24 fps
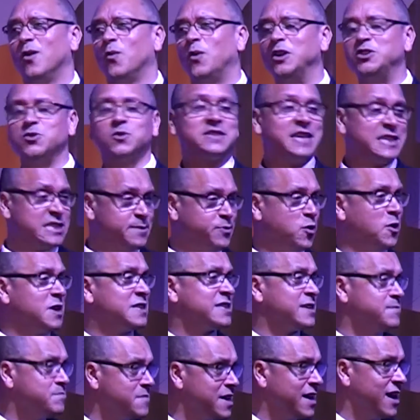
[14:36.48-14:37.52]
which was
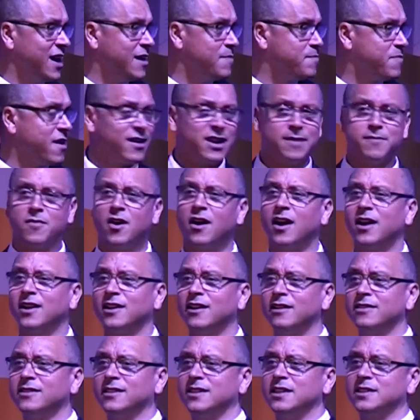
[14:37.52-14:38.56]
disappointing to me, bearing in
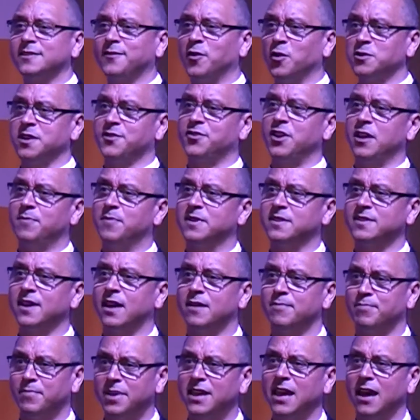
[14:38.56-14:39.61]
mind London is
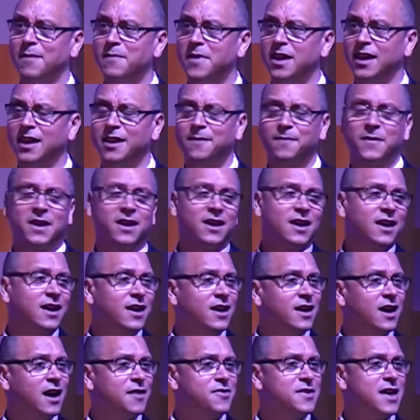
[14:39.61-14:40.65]
43% BME,
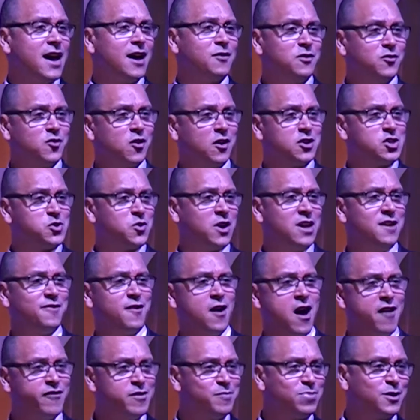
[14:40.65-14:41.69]
and that we've got
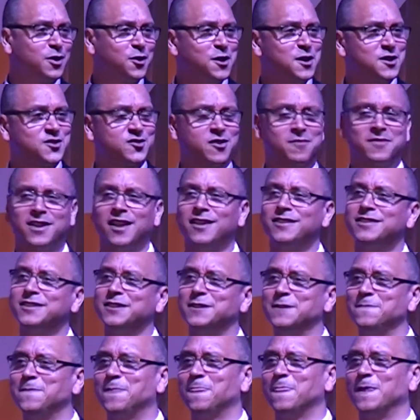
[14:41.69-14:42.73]
25 employers from
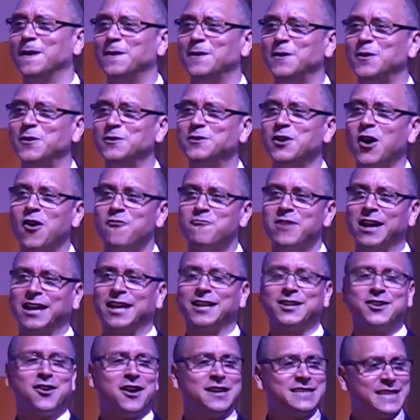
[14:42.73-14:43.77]
London who don't
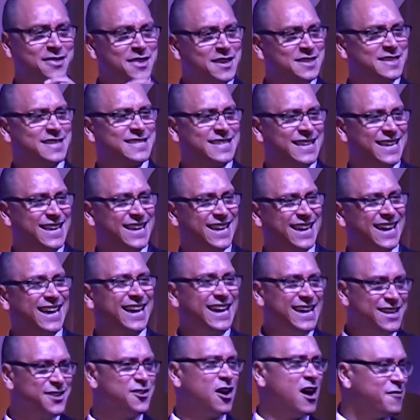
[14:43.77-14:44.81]
recognise ethnicity
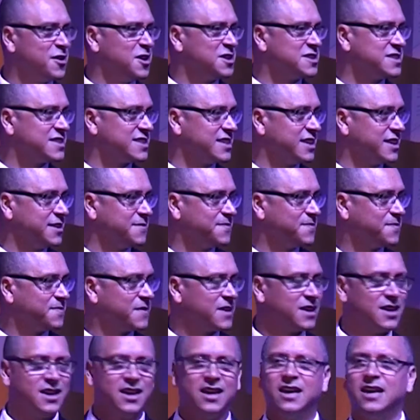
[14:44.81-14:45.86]
in diversity.
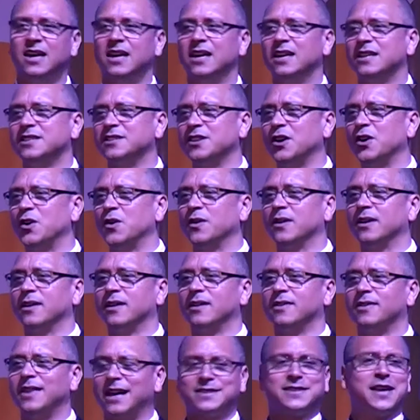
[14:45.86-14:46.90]
So
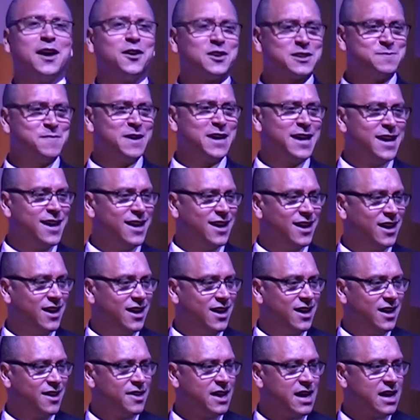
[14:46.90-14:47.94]
that tells me
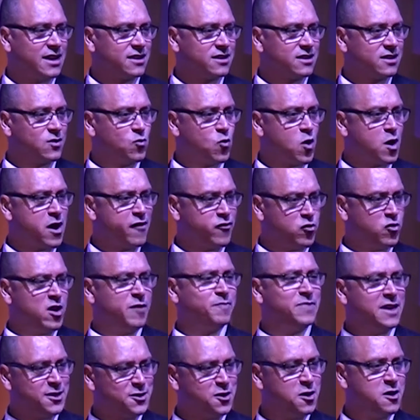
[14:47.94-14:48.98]
that whatever
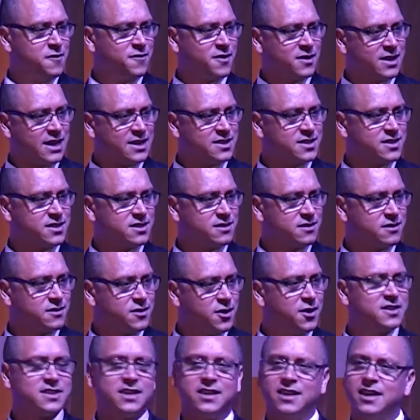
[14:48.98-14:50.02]
we've been doing for the last
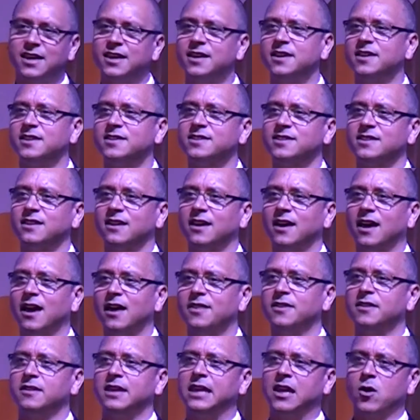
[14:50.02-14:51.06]
30 years,
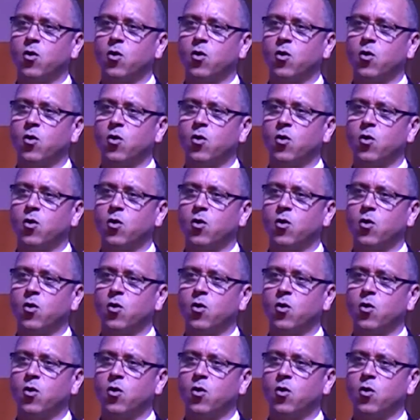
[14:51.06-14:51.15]
and